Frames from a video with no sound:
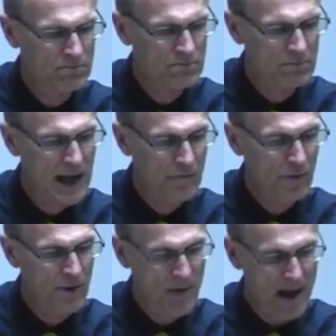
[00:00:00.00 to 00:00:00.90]
And
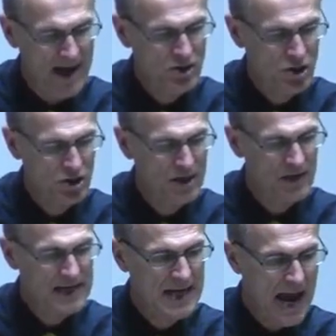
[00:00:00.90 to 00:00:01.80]
for the majesty
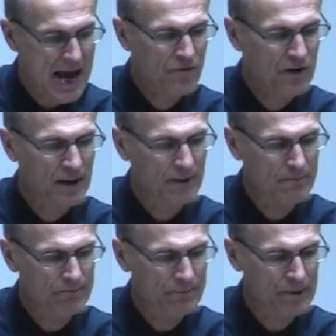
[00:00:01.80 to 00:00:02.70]
that he gave him,
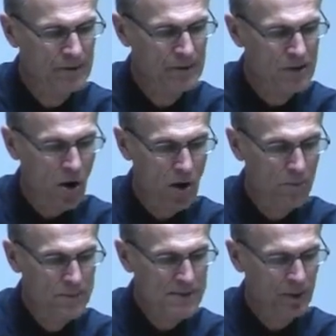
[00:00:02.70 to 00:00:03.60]

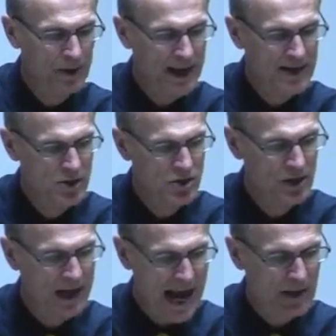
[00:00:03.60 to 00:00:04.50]
all people, nations,
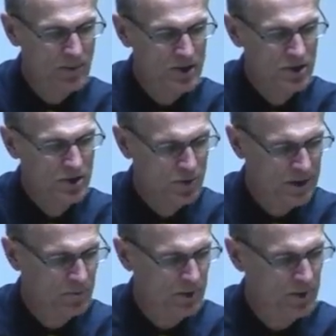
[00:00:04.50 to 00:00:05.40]
and languages
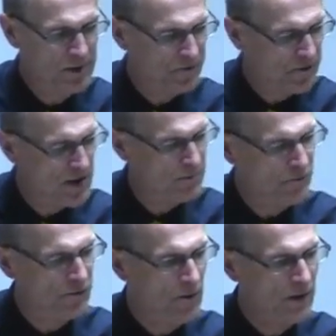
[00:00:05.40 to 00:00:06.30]
trembled and feared
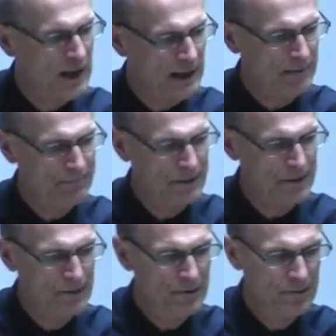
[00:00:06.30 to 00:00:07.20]
before him.
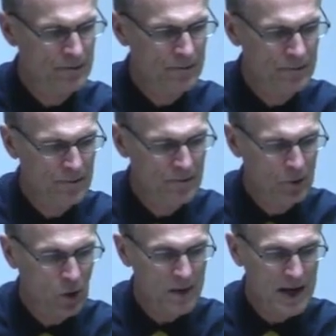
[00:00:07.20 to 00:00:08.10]

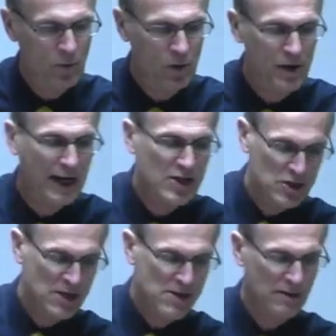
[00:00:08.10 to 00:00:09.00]
Whom he would, he
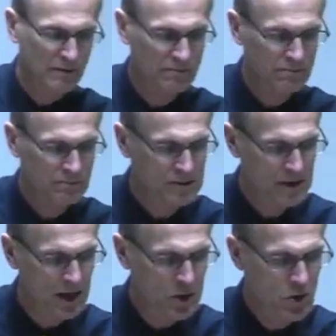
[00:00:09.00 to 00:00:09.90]
slew.
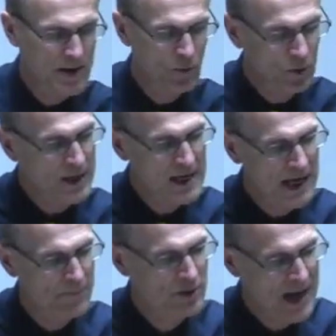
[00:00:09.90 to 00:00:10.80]
And whom he would, he
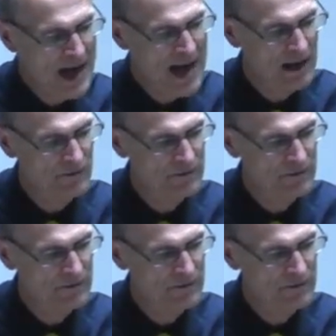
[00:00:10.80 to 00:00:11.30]
kept alive.